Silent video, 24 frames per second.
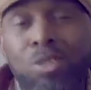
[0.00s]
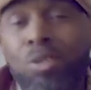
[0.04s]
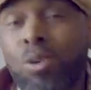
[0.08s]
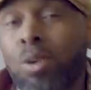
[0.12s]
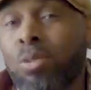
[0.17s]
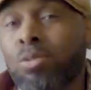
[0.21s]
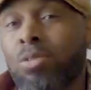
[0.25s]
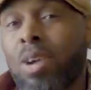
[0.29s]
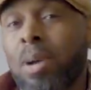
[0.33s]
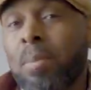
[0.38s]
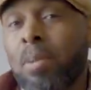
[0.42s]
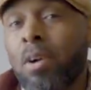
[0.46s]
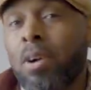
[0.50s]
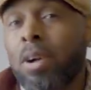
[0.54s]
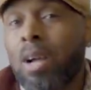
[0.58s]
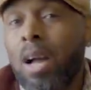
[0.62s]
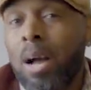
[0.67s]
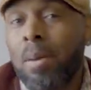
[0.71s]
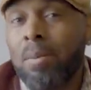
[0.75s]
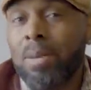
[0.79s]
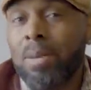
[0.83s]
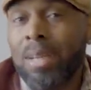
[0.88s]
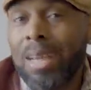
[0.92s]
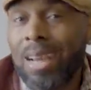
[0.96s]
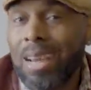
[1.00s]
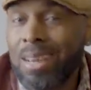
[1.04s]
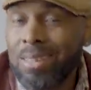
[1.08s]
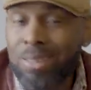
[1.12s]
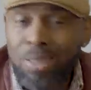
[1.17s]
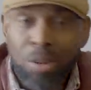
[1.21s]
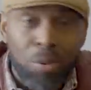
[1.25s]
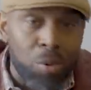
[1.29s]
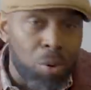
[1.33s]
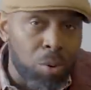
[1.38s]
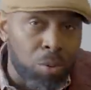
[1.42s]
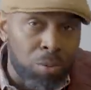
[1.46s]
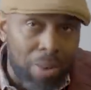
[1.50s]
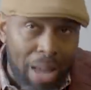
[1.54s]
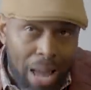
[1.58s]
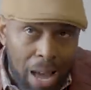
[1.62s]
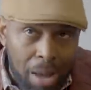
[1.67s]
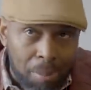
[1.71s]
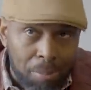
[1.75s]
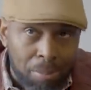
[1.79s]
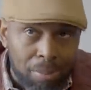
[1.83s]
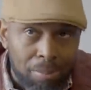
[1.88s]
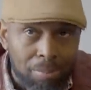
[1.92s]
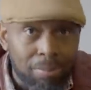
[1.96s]
you know Dry Bar Comedy has their own
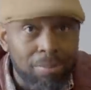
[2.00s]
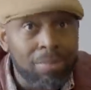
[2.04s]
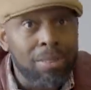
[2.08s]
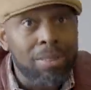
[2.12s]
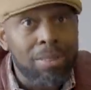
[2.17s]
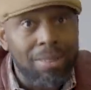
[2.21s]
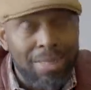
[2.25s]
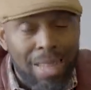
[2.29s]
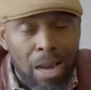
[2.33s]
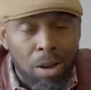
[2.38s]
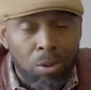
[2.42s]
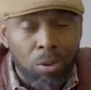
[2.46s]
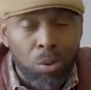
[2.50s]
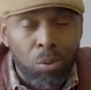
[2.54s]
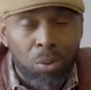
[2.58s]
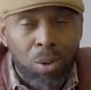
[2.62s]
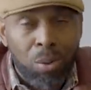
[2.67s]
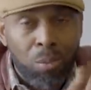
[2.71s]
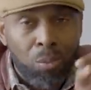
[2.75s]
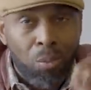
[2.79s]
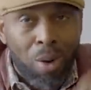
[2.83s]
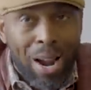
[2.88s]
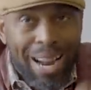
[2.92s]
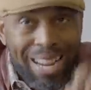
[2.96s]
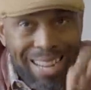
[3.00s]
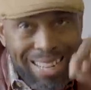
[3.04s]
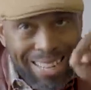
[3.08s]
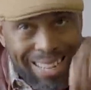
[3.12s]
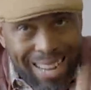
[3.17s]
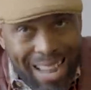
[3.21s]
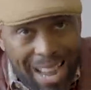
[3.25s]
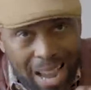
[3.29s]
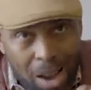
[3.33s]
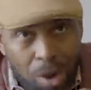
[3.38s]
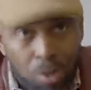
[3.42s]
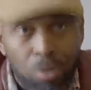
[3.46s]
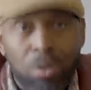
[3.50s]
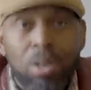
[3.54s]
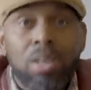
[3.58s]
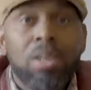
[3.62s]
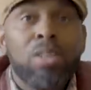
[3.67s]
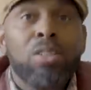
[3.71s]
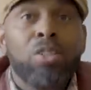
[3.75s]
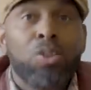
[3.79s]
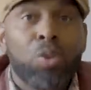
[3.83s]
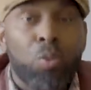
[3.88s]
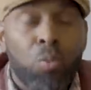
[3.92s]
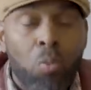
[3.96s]
app? Download it right now
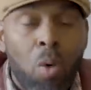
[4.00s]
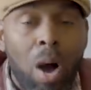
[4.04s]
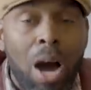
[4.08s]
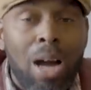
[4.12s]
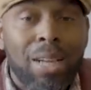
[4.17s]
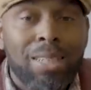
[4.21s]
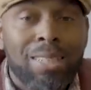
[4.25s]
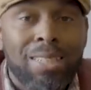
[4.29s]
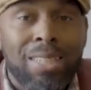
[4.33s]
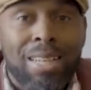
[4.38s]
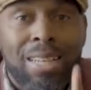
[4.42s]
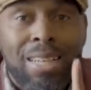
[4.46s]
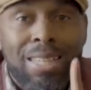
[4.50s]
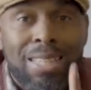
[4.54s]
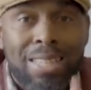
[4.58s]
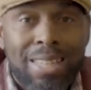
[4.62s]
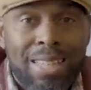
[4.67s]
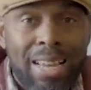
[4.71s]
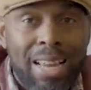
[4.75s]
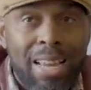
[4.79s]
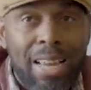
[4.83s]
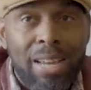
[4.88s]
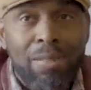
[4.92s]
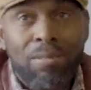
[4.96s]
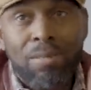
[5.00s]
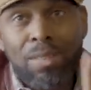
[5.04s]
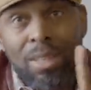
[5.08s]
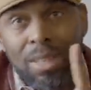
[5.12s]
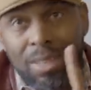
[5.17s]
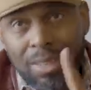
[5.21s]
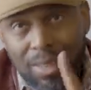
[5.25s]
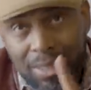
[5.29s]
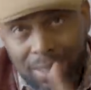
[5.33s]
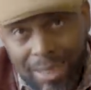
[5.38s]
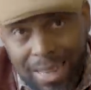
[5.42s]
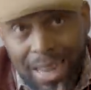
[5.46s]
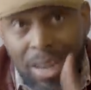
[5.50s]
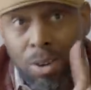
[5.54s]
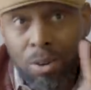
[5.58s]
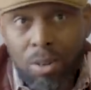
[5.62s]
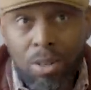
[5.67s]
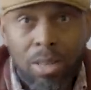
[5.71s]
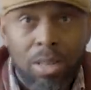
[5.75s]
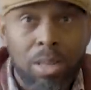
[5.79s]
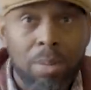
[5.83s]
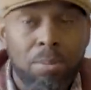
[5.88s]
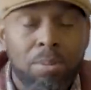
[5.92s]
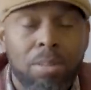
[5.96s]
to watch, save, and share
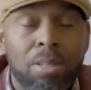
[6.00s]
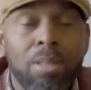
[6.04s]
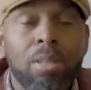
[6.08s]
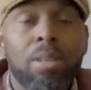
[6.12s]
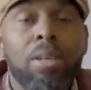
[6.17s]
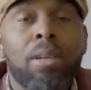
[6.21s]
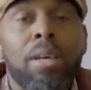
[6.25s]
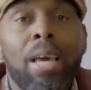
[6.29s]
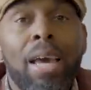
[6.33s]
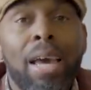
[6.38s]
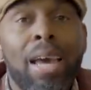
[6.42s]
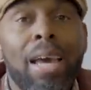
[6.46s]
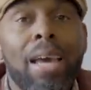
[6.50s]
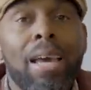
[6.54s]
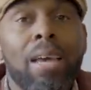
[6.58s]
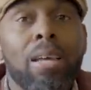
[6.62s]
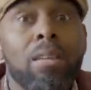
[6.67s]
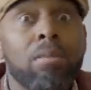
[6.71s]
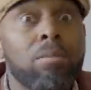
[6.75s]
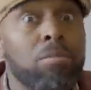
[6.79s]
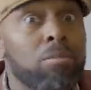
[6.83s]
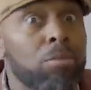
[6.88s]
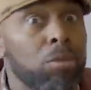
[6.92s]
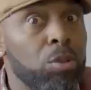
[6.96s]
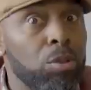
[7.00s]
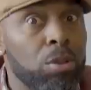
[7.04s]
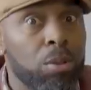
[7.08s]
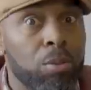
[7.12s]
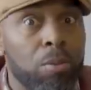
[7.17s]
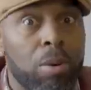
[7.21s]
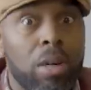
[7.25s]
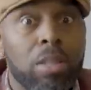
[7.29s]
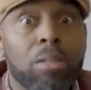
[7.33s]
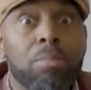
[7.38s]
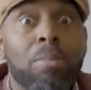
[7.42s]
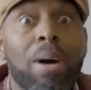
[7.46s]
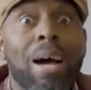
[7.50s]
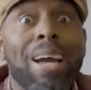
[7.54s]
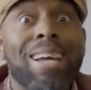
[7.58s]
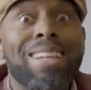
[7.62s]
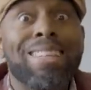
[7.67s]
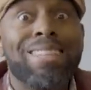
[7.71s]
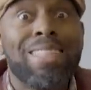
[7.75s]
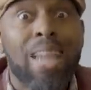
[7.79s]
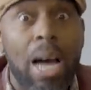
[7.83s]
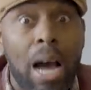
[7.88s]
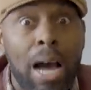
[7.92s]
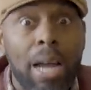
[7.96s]
clips, and you can watch my
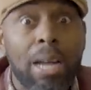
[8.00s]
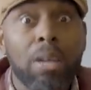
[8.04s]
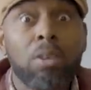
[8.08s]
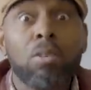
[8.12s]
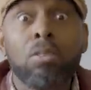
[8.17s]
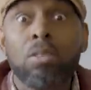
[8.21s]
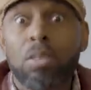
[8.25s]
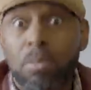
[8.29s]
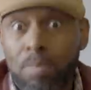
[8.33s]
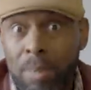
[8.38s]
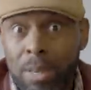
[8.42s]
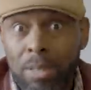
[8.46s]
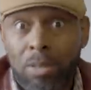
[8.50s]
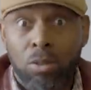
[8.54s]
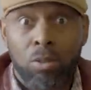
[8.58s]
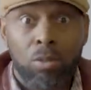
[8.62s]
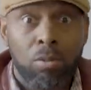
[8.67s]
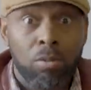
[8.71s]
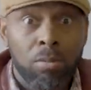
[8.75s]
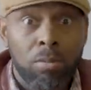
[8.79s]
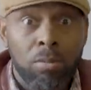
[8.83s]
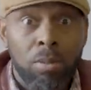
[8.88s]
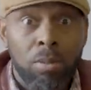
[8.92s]
entire special,